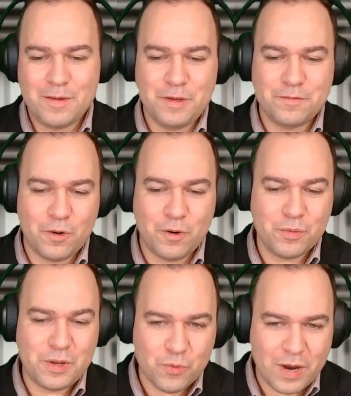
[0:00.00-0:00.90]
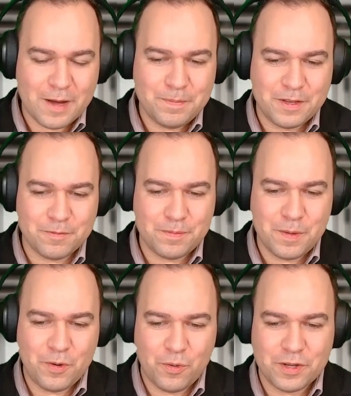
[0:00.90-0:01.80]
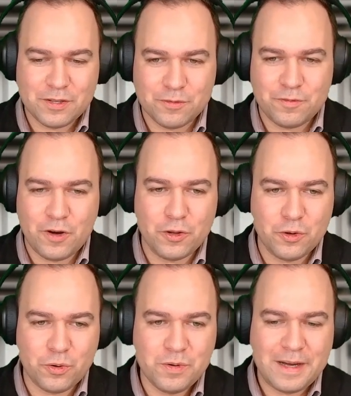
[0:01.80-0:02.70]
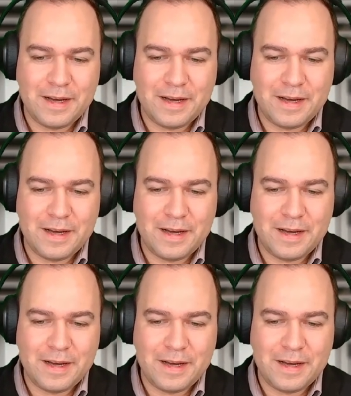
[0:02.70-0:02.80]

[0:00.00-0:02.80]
Before we wrap, if people want to follow